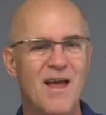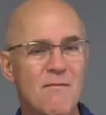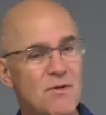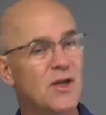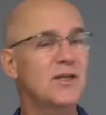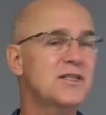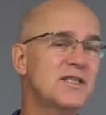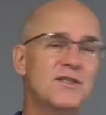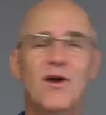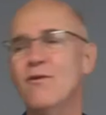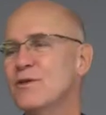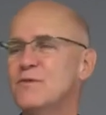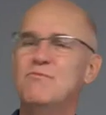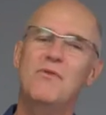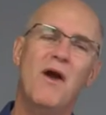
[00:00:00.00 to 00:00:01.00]
because he's
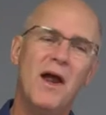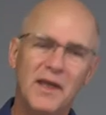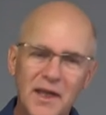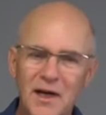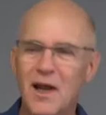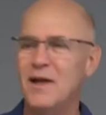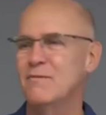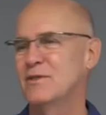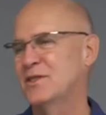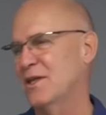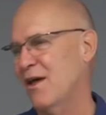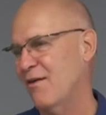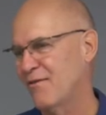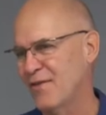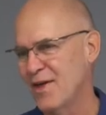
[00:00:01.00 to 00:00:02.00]
always bragging on
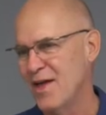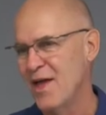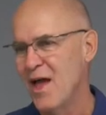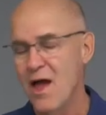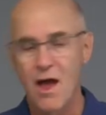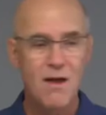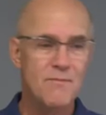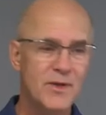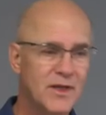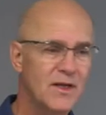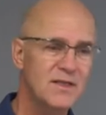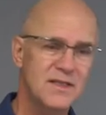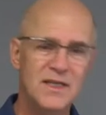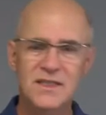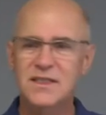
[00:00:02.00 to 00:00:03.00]
himself, uh,
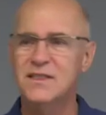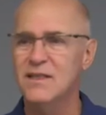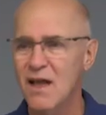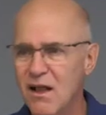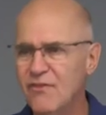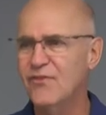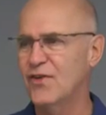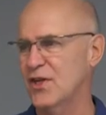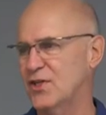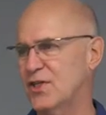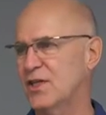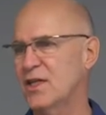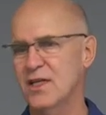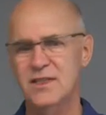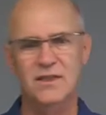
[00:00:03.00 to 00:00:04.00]
because he's selfish,
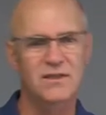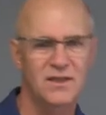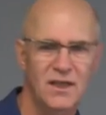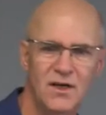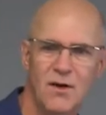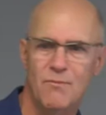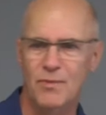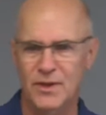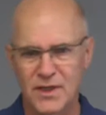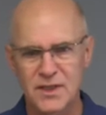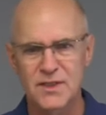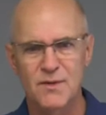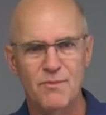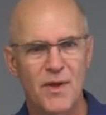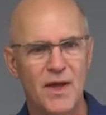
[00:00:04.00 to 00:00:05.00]
he doesn't you know,
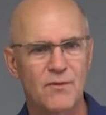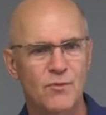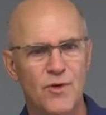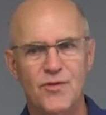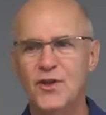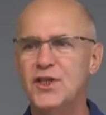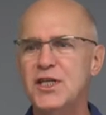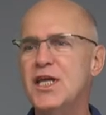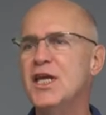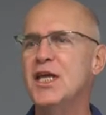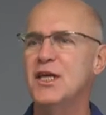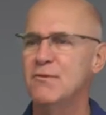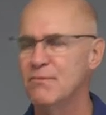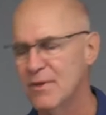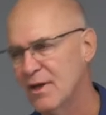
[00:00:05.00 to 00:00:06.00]
participate with the
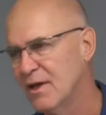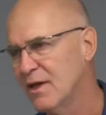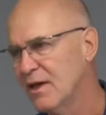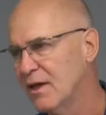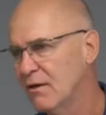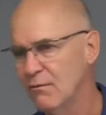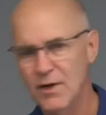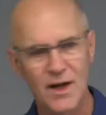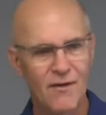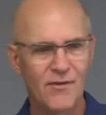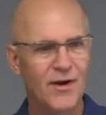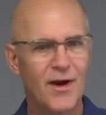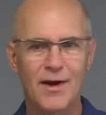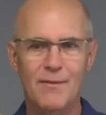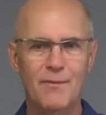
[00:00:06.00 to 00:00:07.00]
team. We
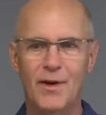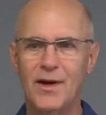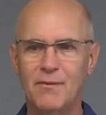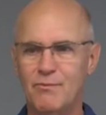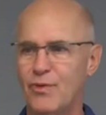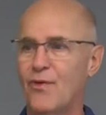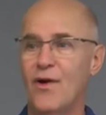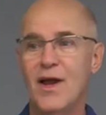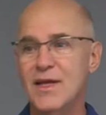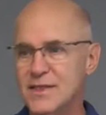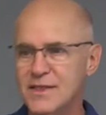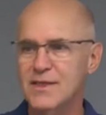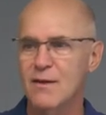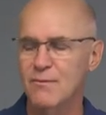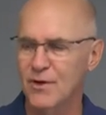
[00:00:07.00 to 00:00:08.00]
never hear anybody
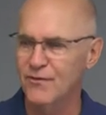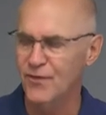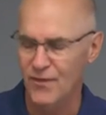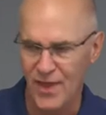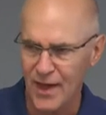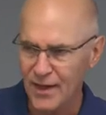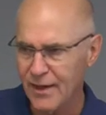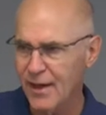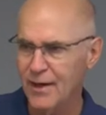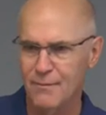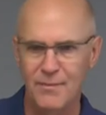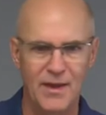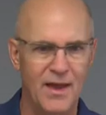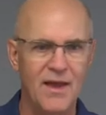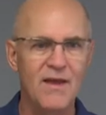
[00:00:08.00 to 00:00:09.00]
praise someone for that kind
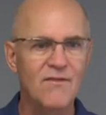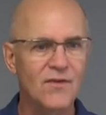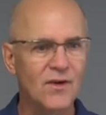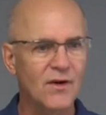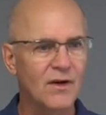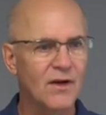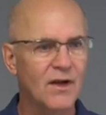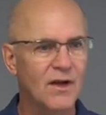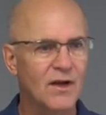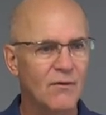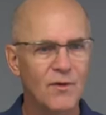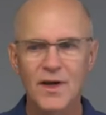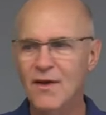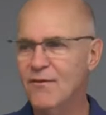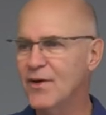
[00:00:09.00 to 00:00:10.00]
of behavior.
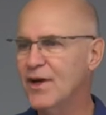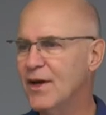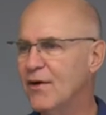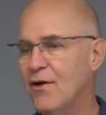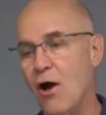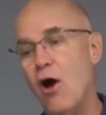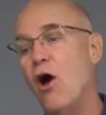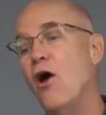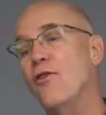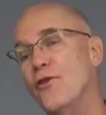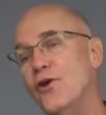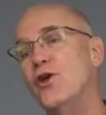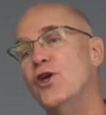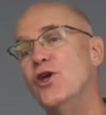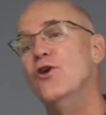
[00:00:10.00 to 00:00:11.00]
We never hear
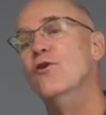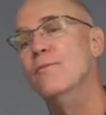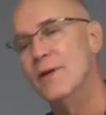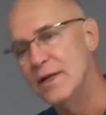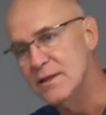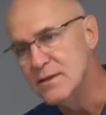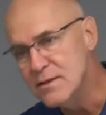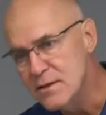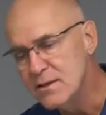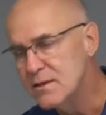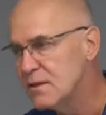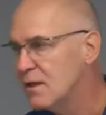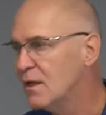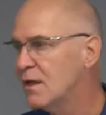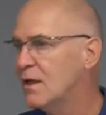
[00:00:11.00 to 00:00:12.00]
other humans